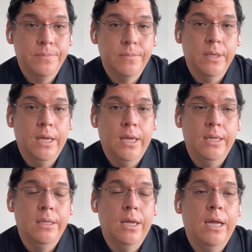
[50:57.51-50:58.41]
model,
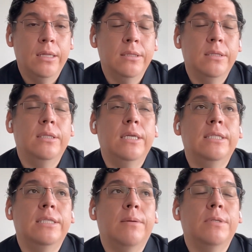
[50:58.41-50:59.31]
and this is
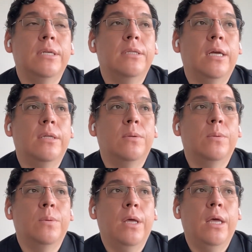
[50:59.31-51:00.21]
something that
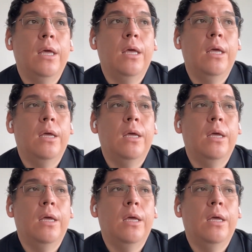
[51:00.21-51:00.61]
we,